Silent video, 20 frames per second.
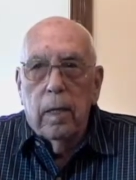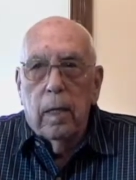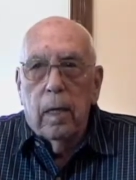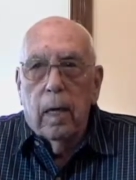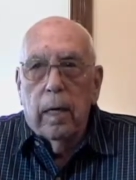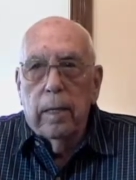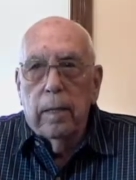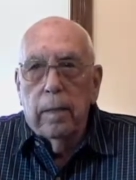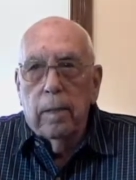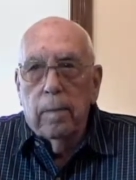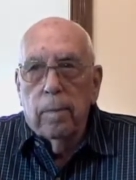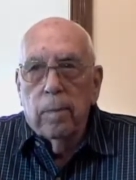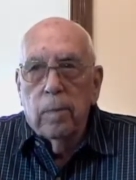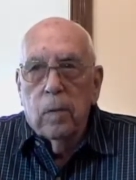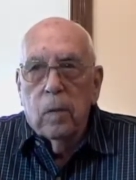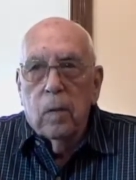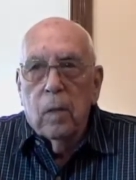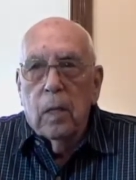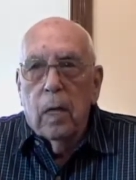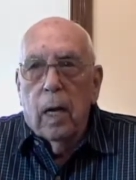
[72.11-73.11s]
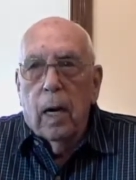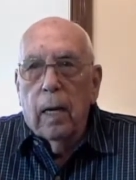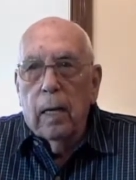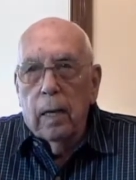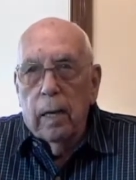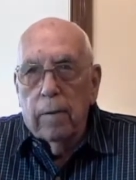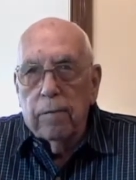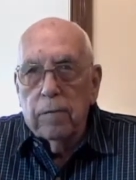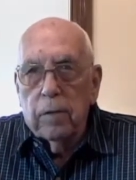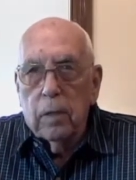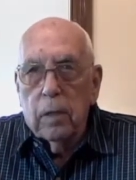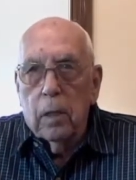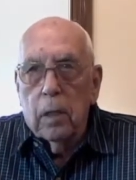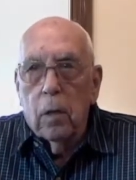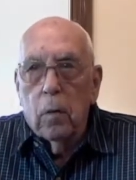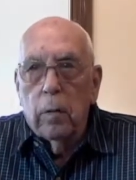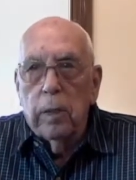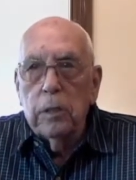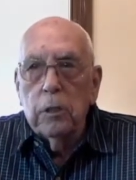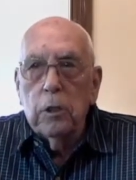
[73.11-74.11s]
I left to
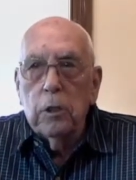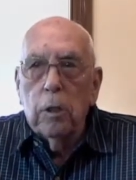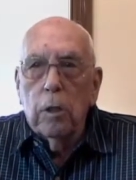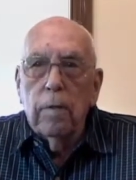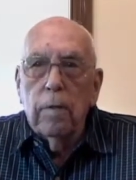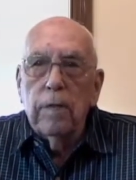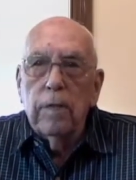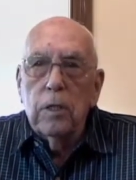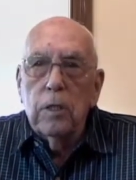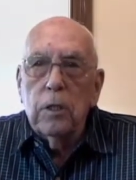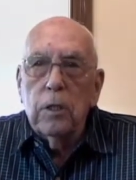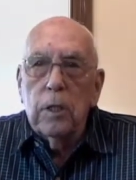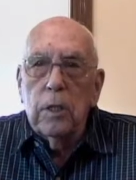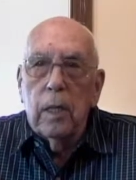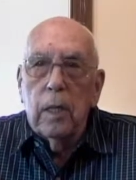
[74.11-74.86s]
go in service